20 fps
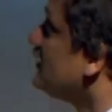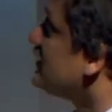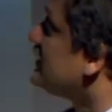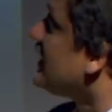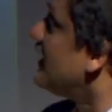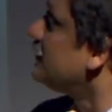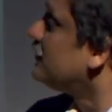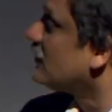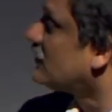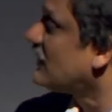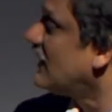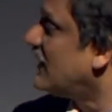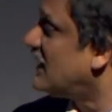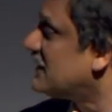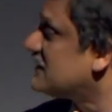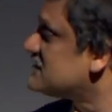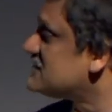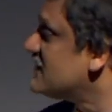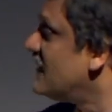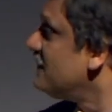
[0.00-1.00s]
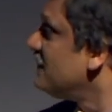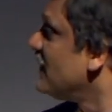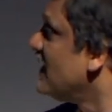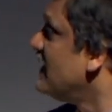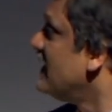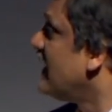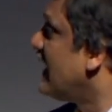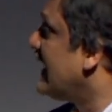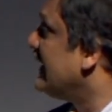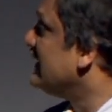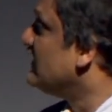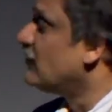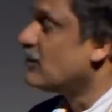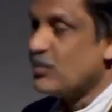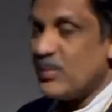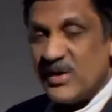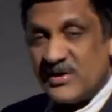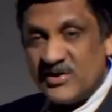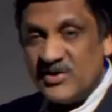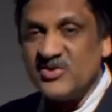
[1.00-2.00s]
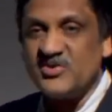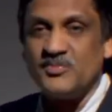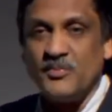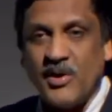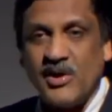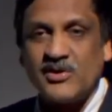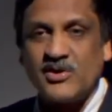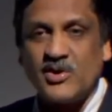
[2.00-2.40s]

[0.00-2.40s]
would come to class, and they would work in small